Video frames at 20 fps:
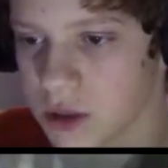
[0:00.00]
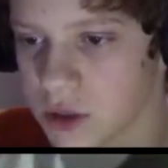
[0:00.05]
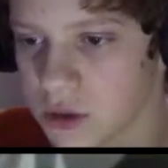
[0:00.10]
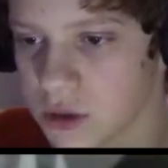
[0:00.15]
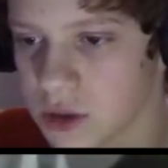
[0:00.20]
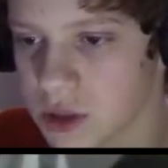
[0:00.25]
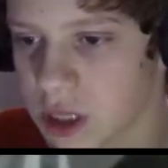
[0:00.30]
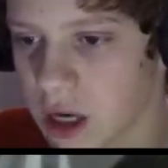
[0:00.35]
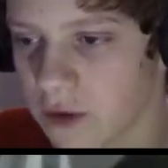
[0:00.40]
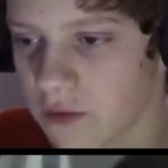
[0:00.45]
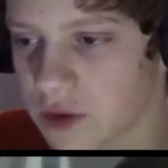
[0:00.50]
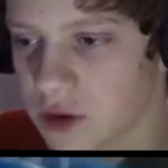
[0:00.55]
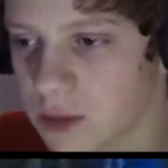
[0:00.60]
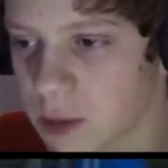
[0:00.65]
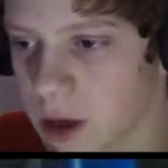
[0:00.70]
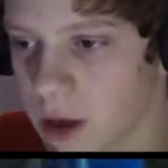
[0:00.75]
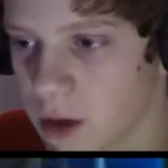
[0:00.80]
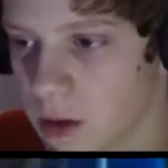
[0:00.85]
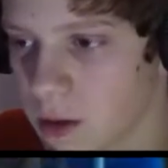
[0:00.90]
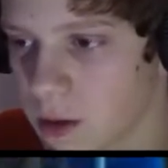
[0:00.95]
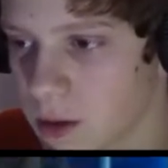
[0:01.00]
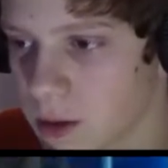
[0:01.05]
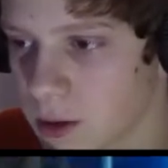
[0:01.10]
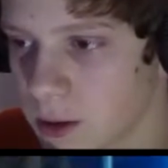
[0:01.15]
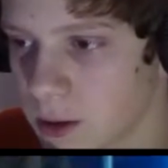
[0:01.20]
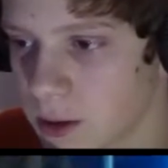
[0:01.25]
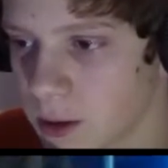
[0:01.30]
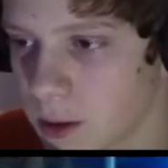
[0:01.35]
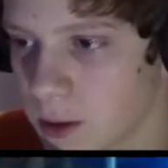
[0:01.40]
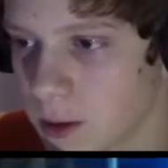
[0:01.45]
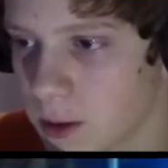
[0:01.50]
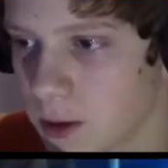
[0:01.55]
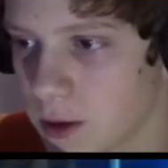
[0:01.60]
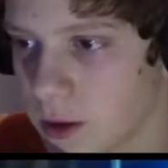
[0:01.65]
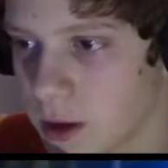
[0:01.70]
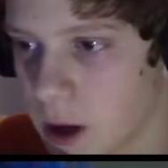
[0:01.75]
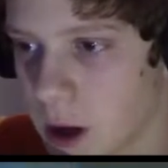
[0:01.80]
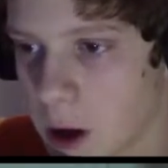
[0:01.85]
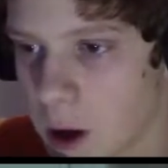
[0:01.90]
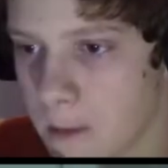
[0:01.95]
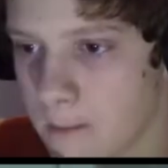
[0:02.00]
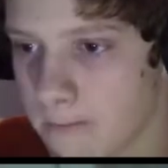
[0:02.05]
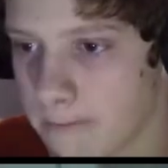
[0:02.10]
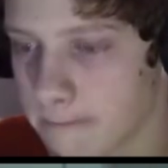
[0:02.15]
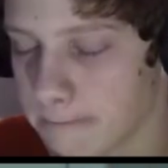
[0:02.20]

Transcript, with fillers: two salvage metal. No.